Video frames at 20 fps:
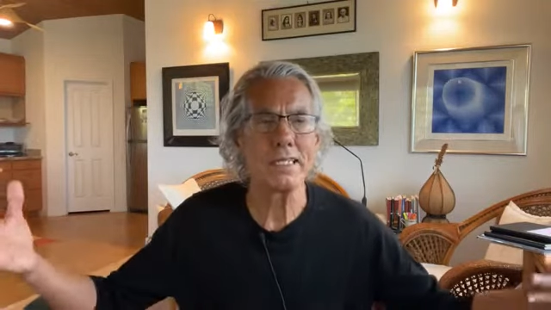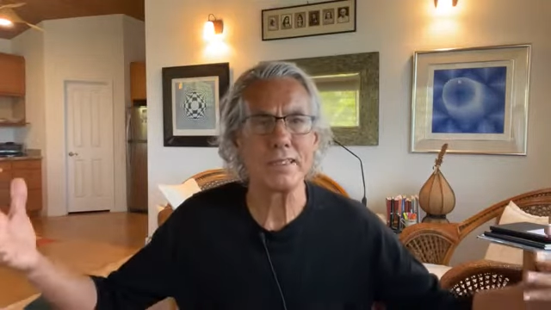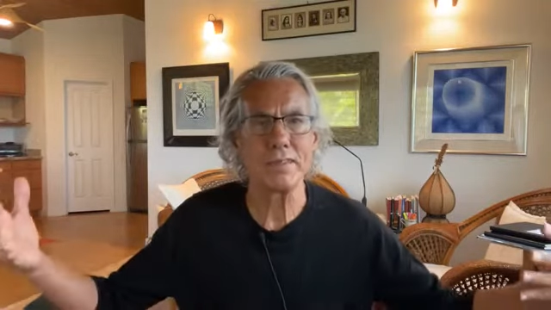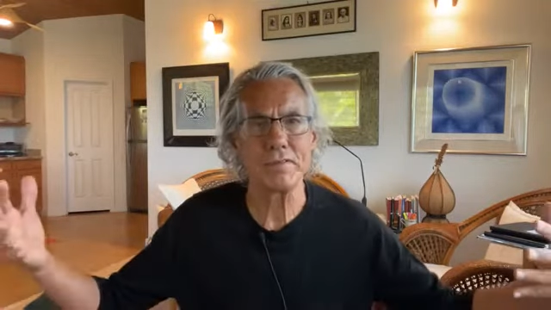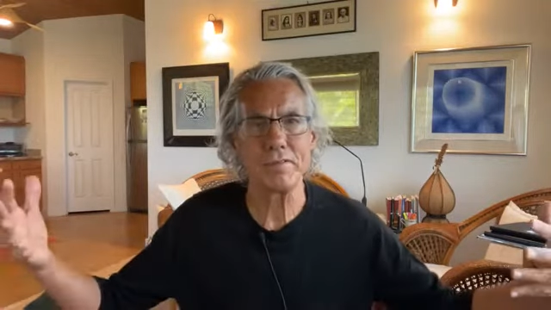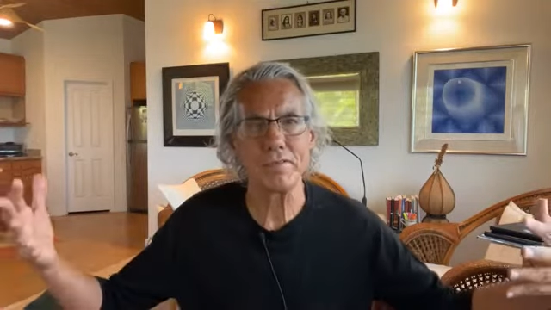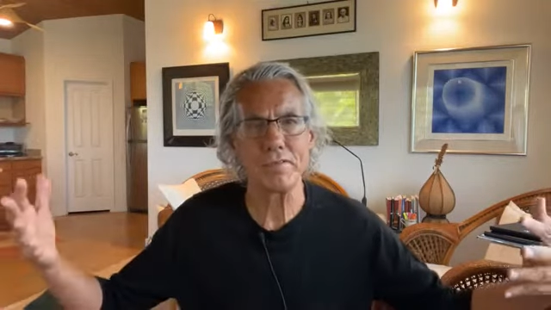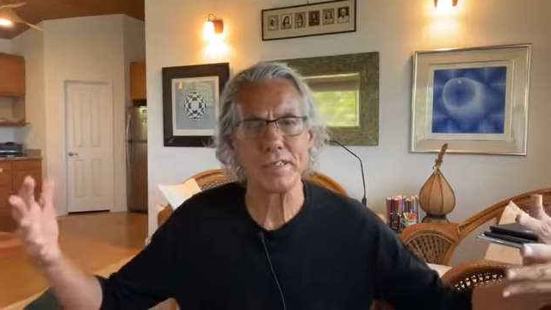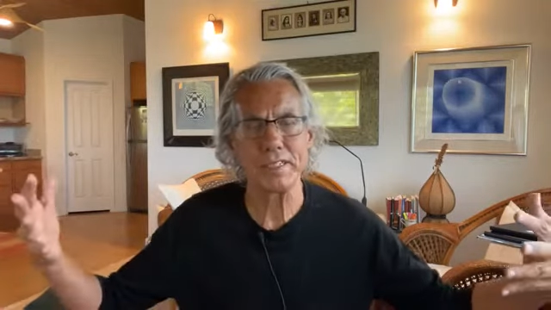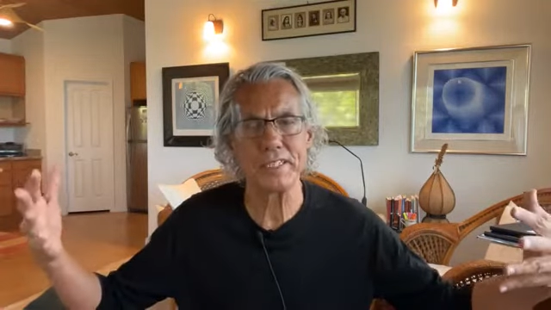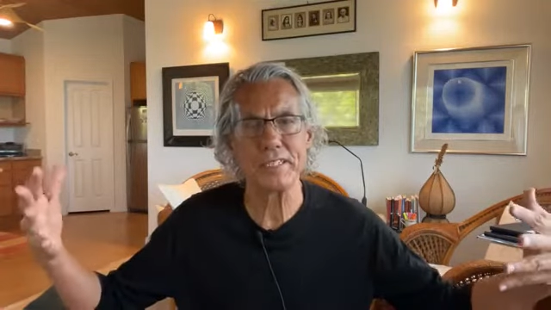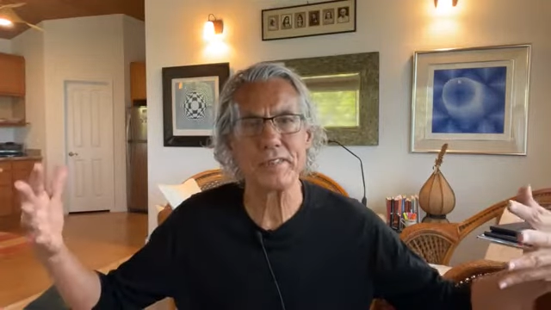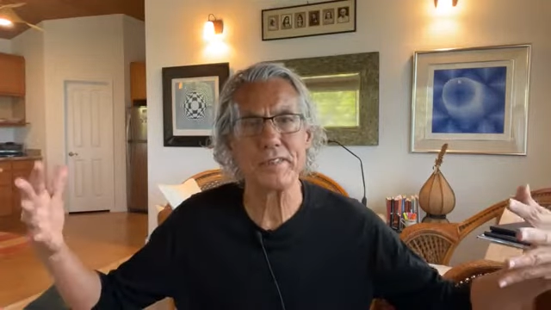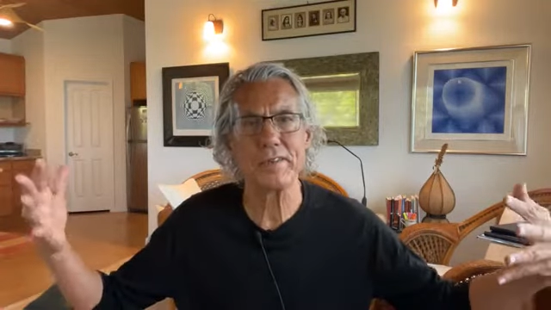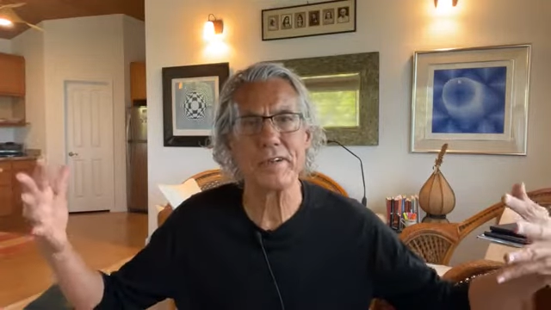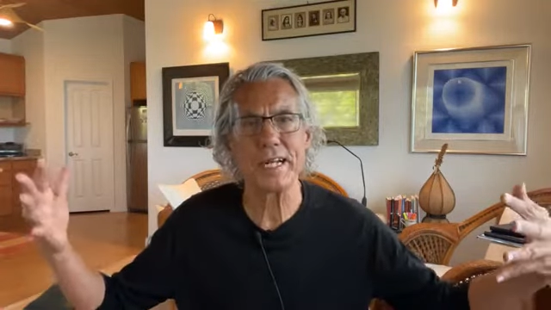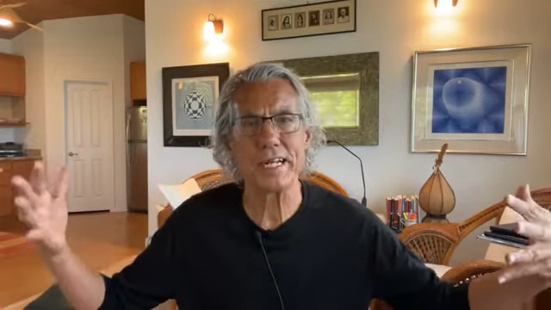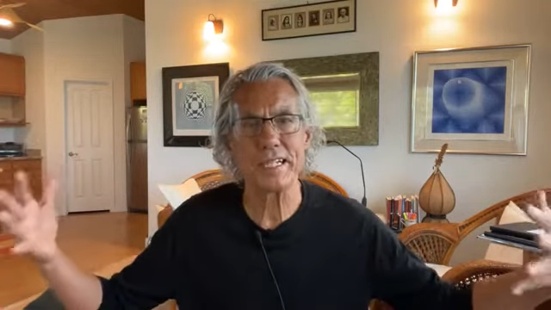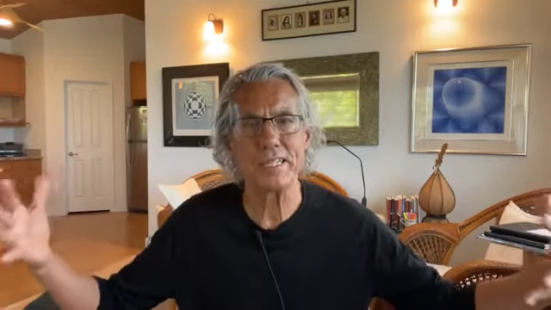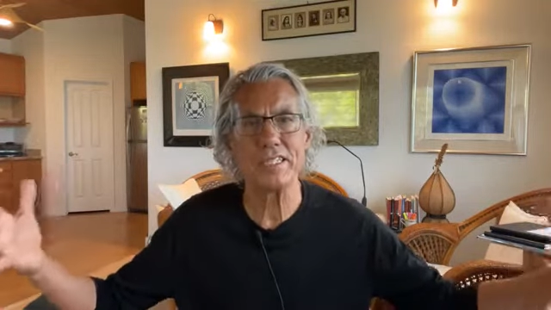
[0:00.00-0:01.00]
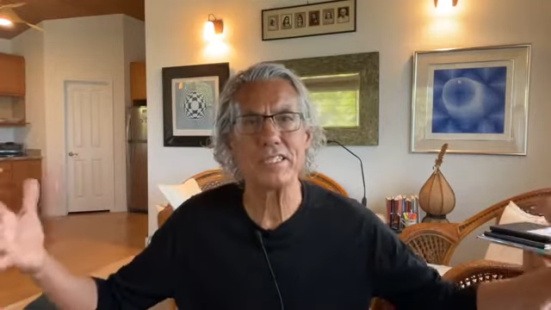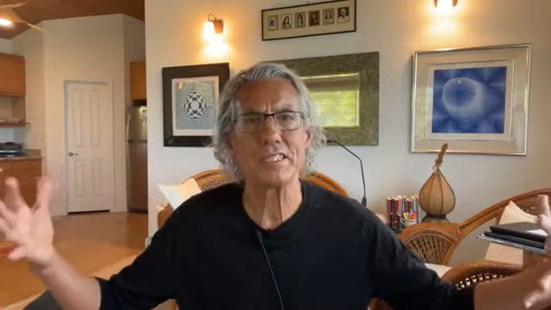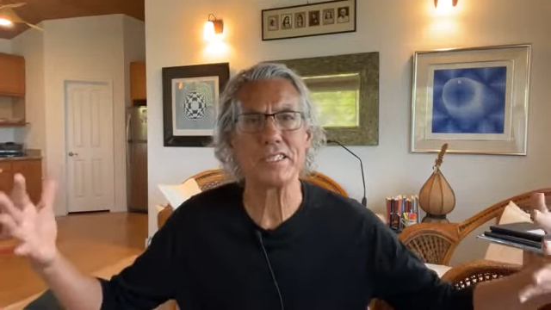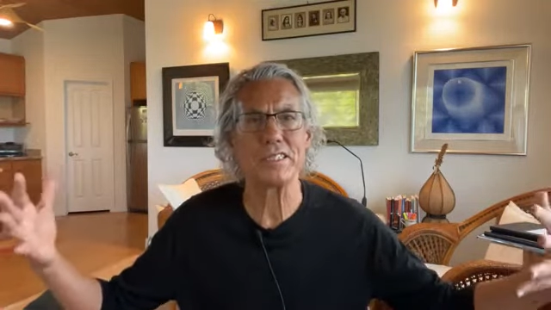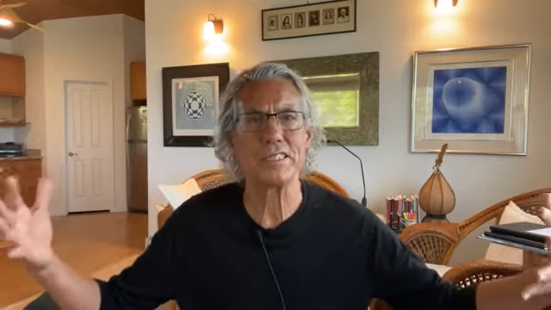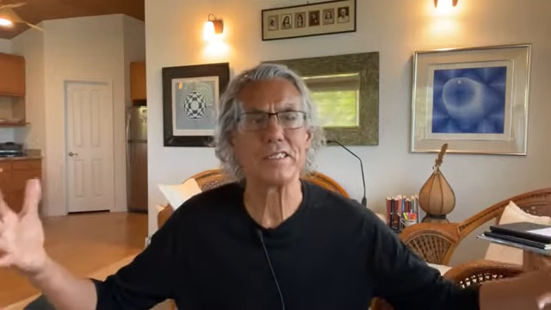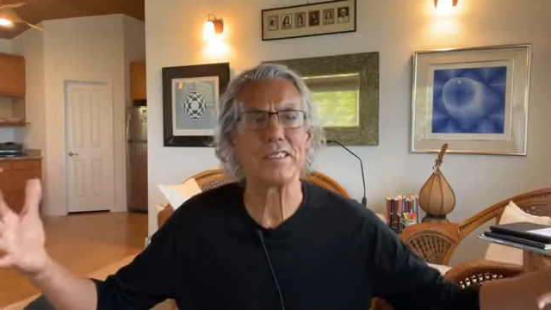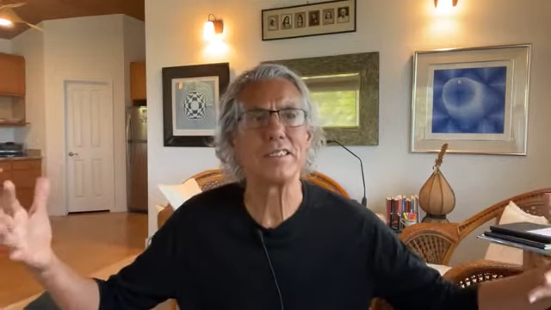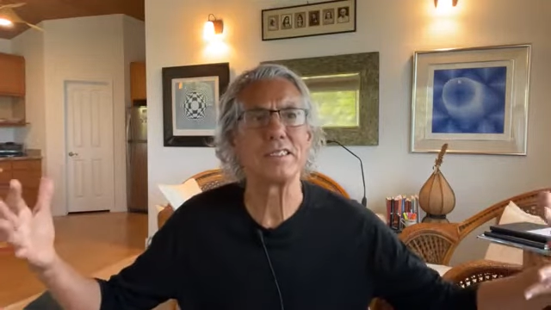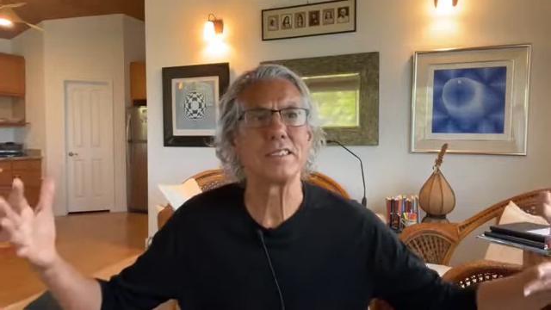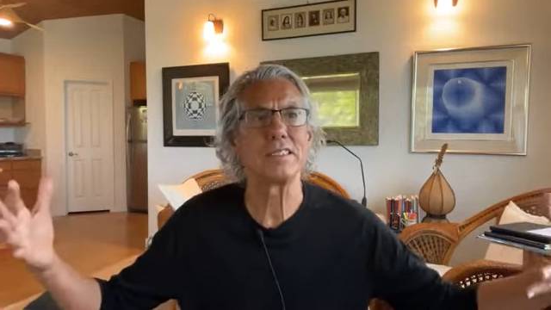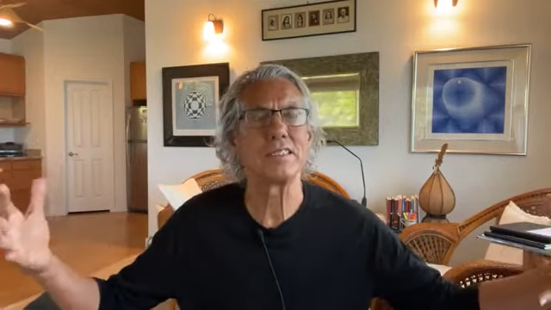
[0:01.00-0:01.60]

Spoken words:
configuration